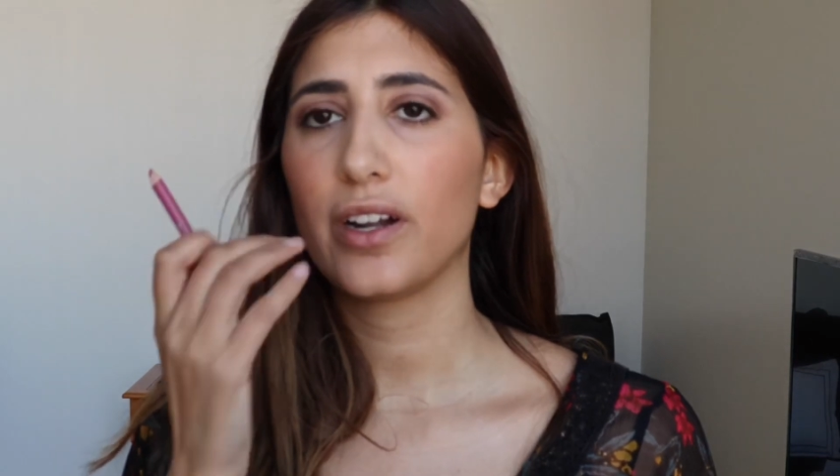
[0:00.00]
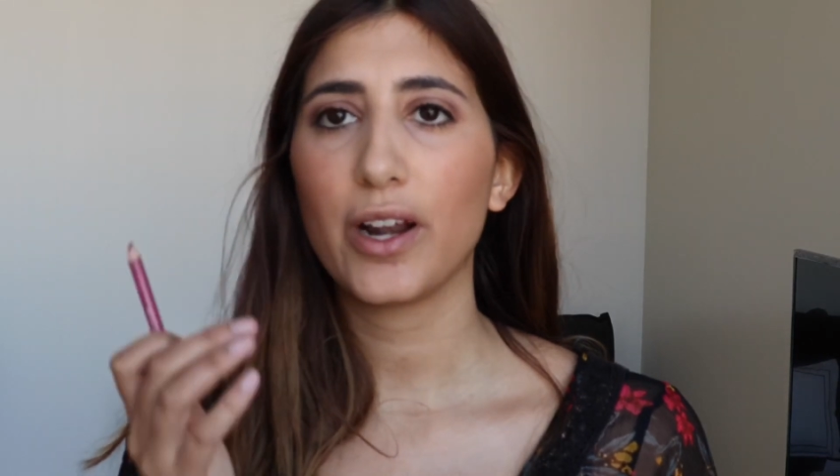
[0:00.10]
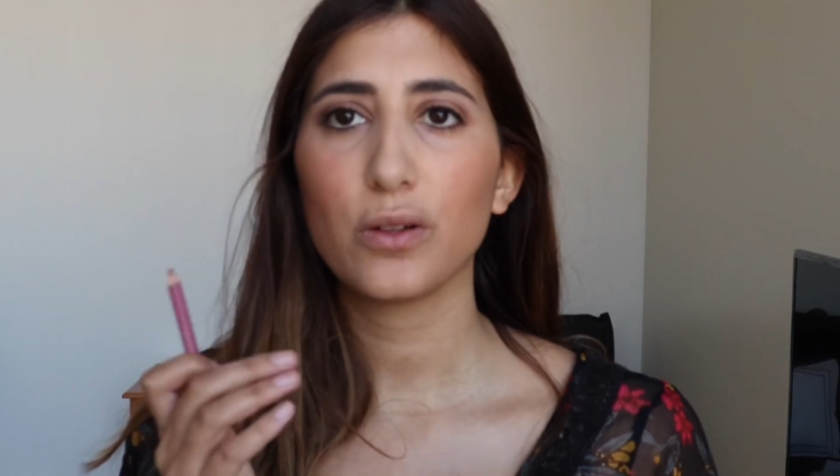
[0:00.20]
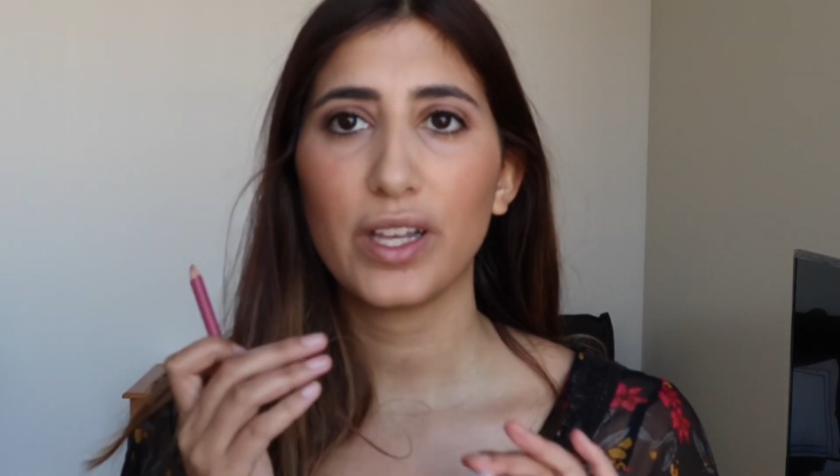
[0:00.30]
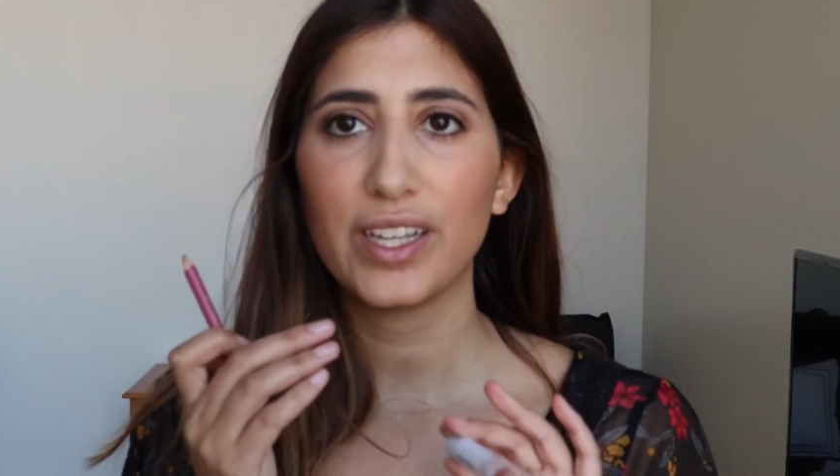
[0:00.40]
and
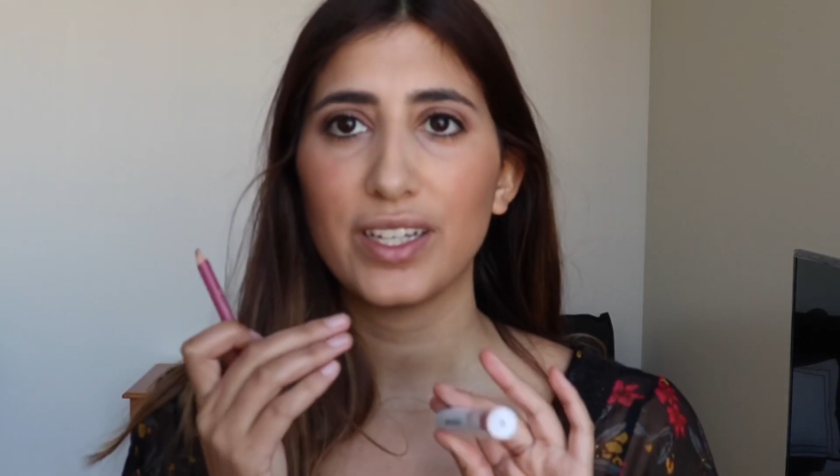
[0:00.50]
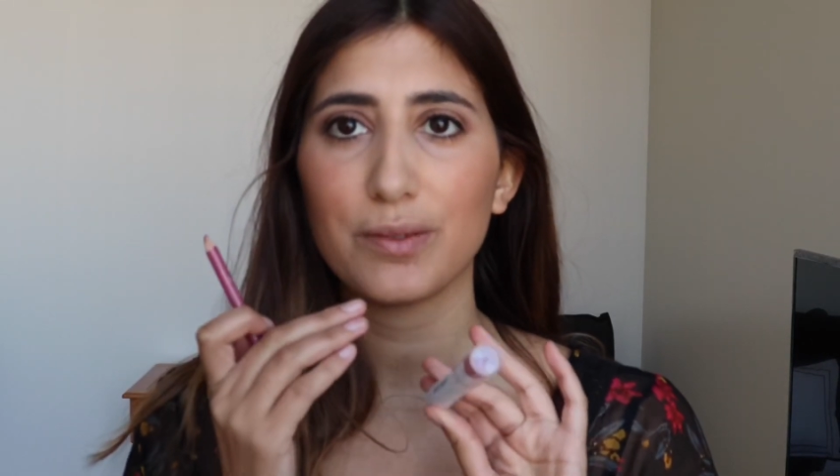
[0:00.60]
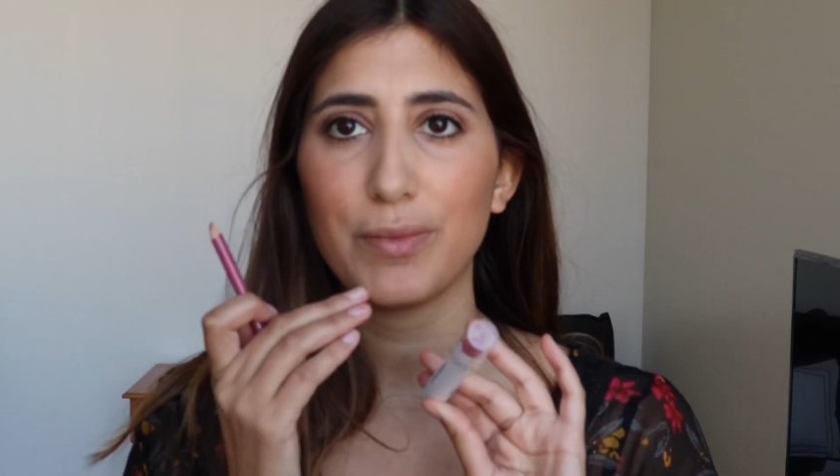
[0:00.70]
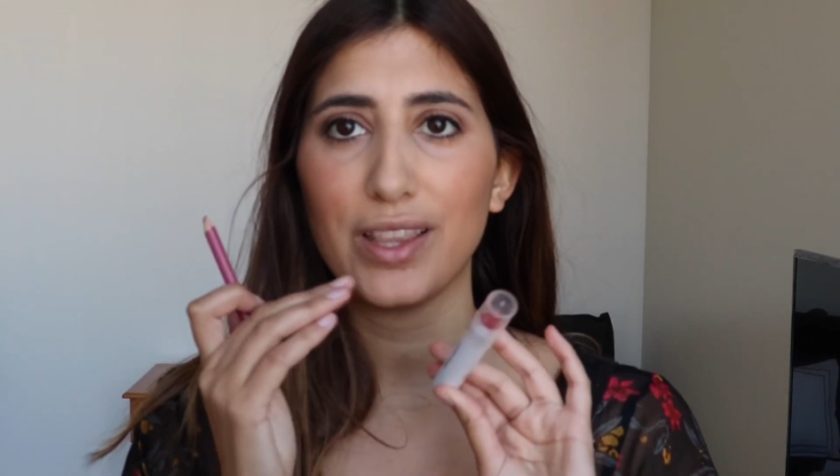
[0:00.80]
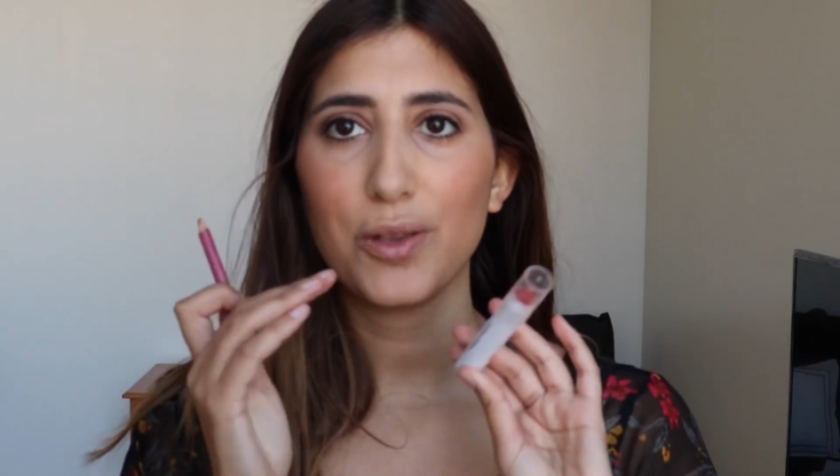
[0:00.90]
I don't
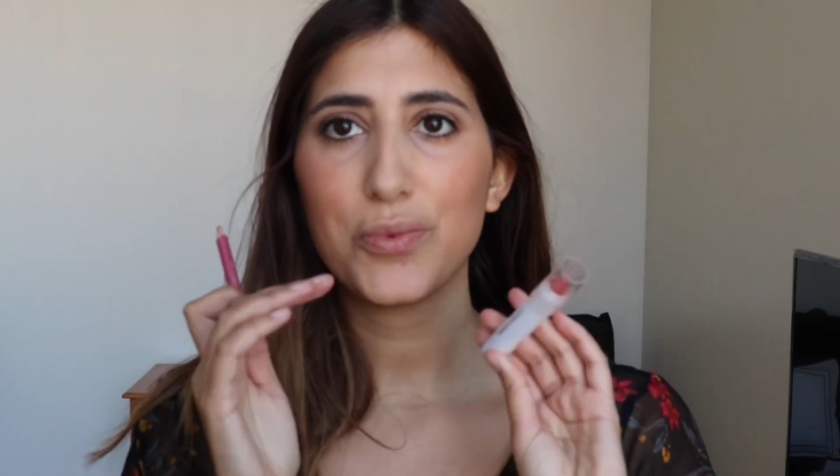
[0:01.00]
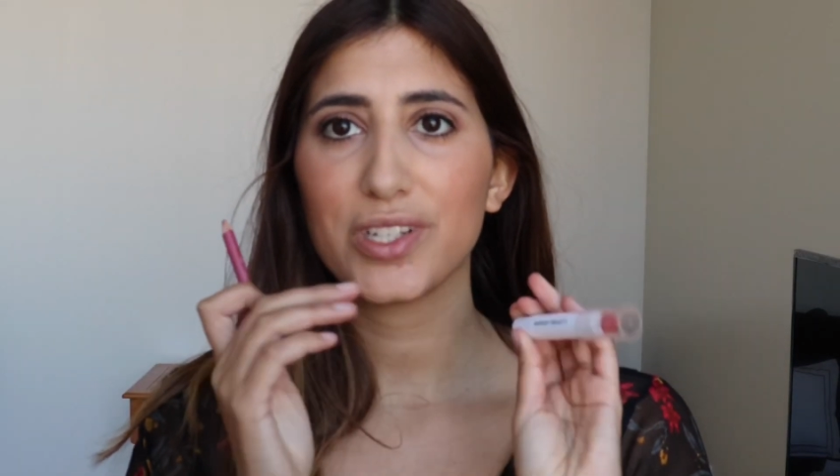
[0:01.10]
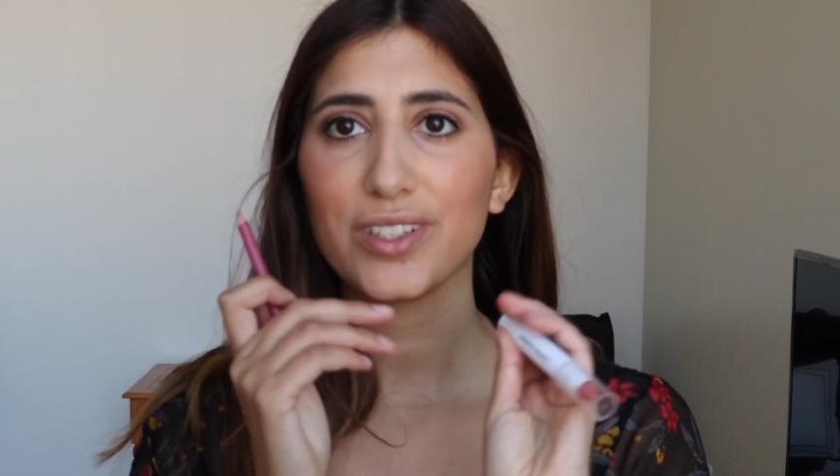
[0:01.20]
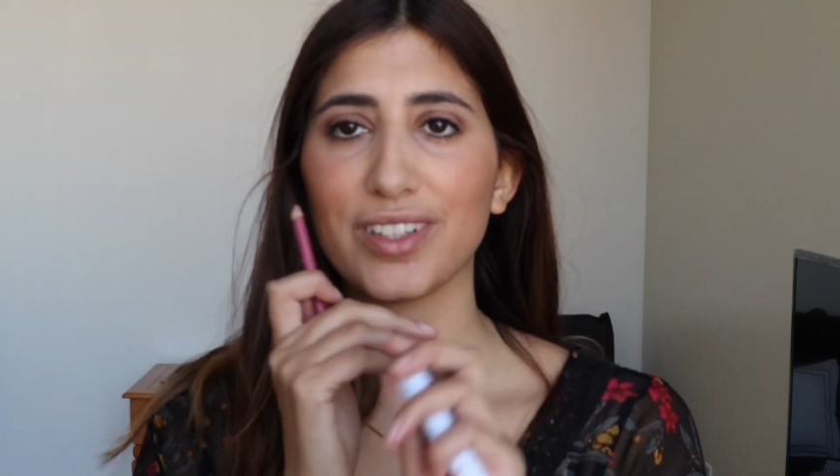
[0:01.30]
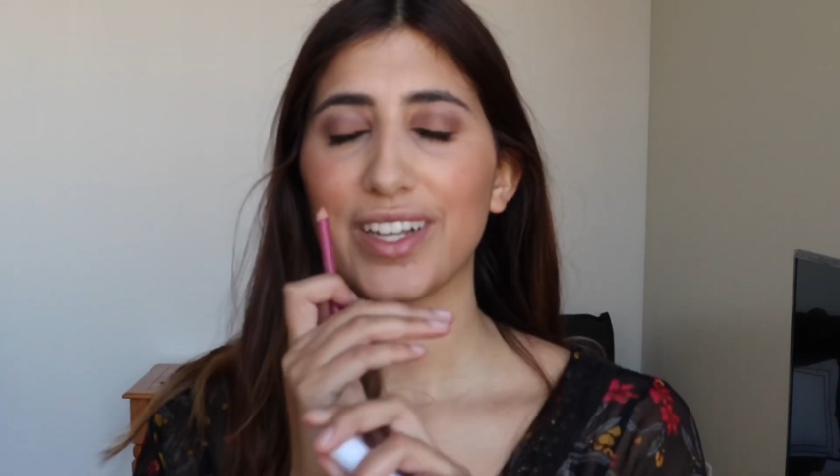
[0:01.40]
like my lips
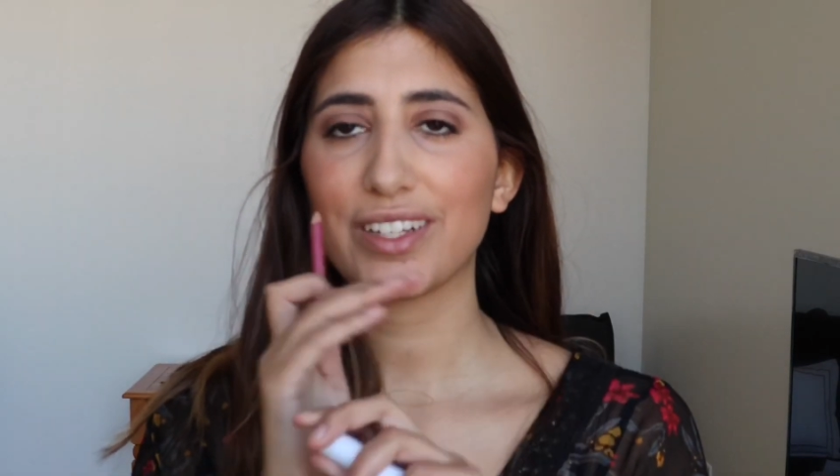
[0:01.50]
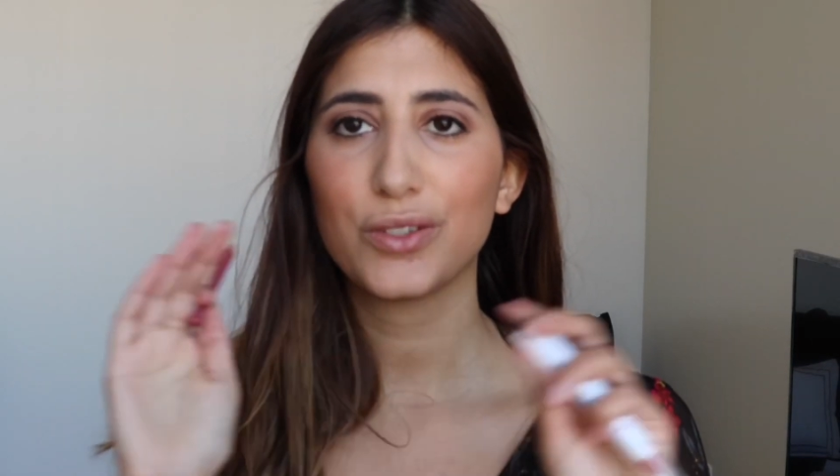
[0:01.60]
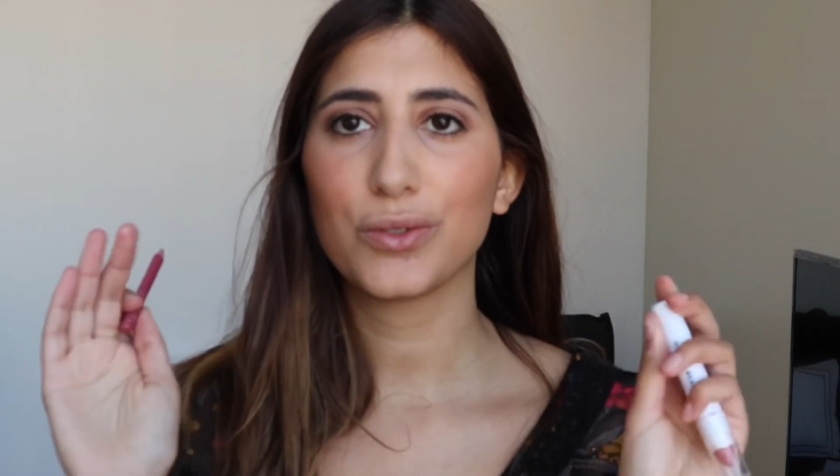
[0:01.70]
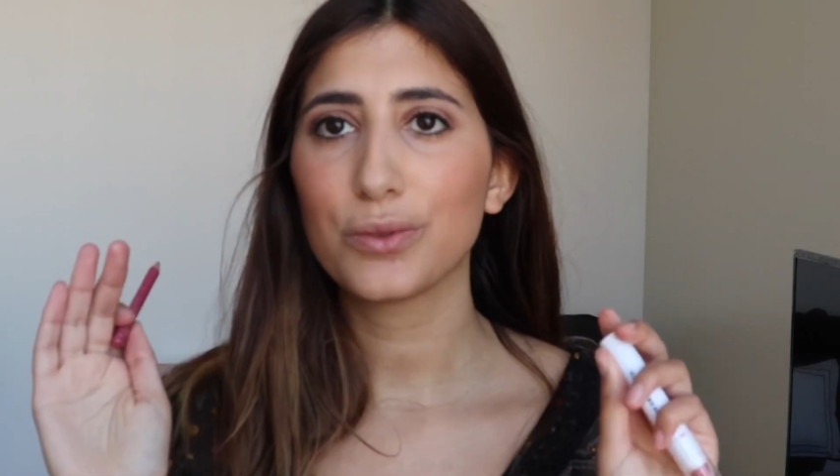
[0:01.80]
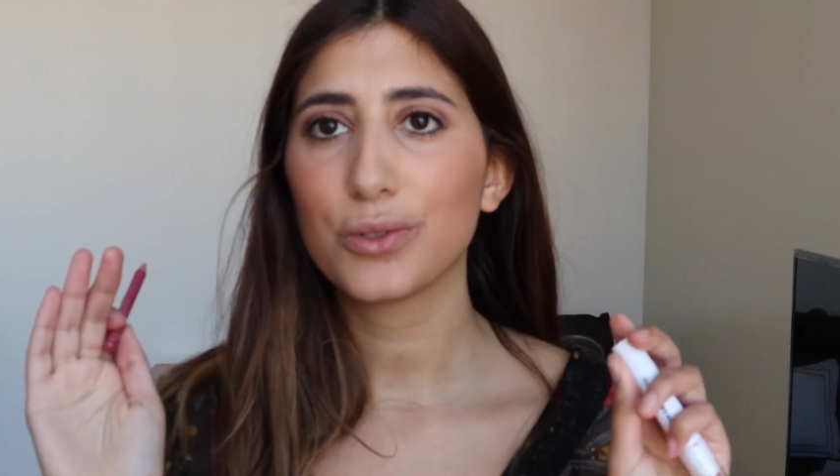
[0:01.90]
to look like
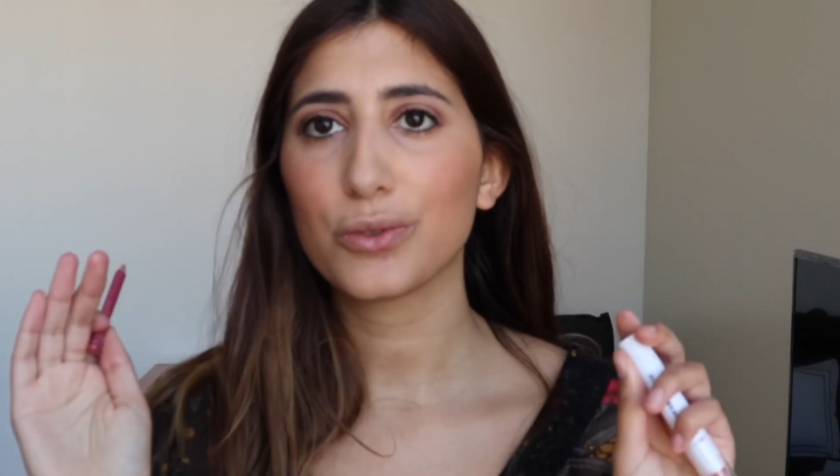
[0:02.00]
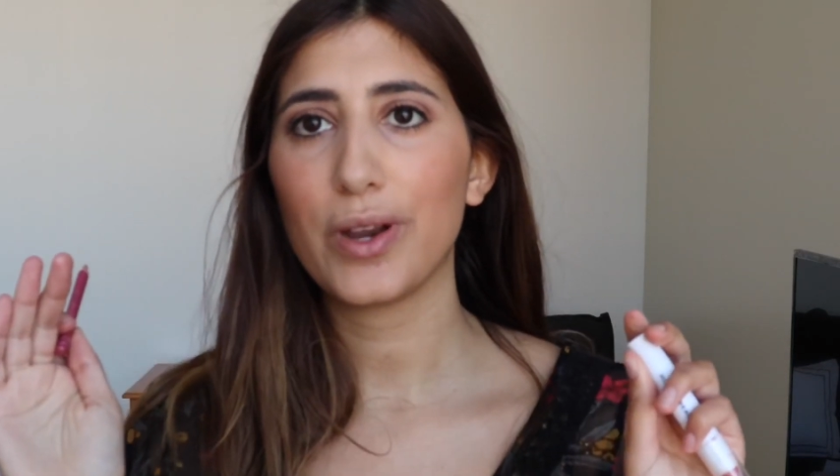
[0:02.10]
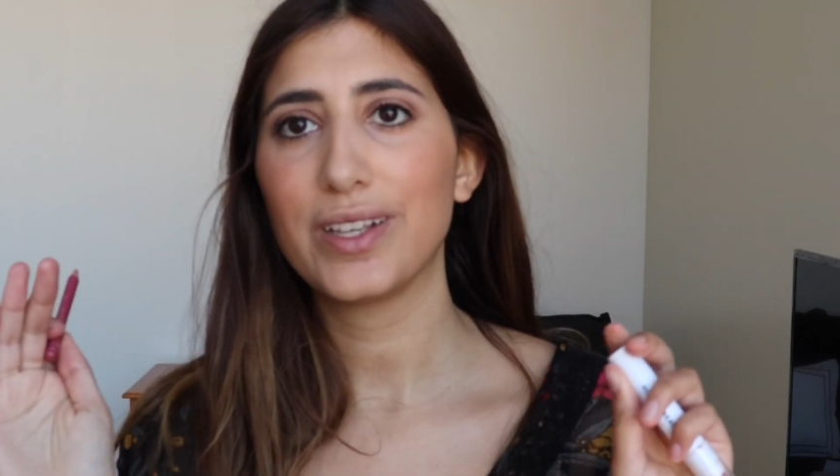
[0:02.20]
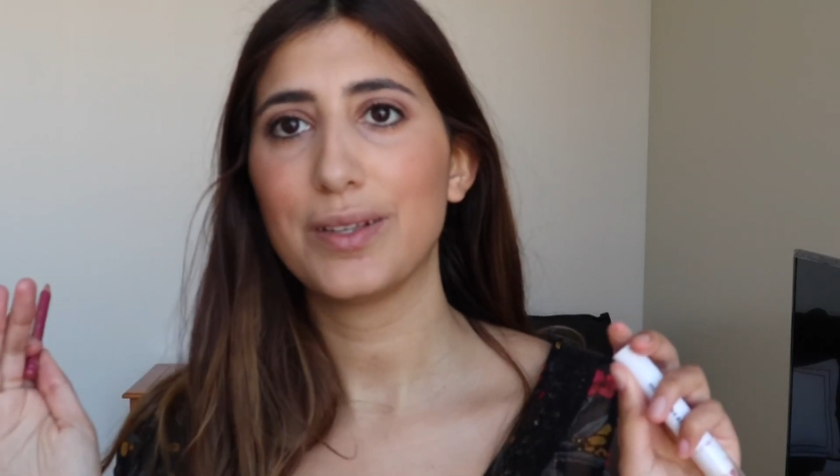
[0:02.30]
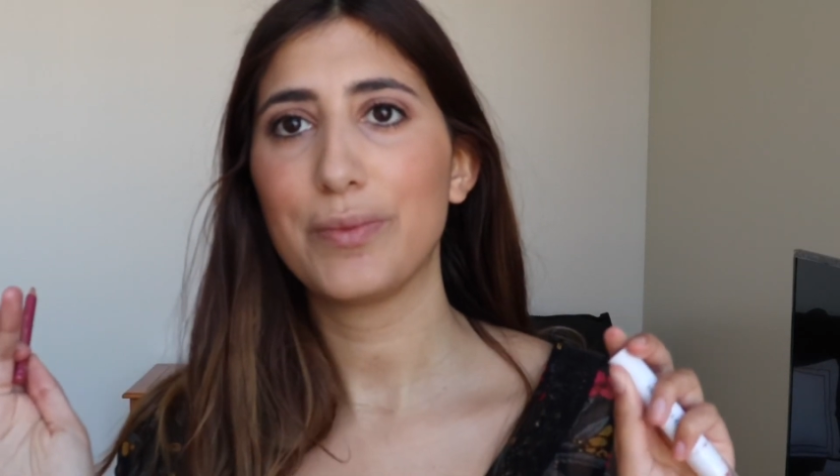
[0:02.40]
too
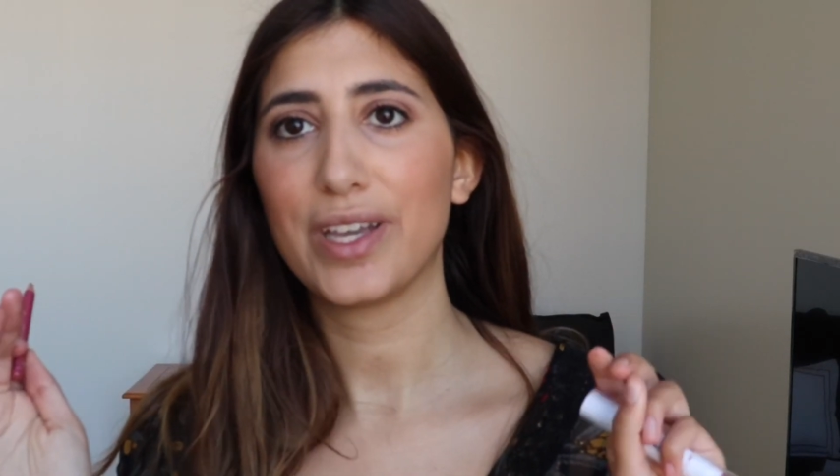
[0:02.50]
crazy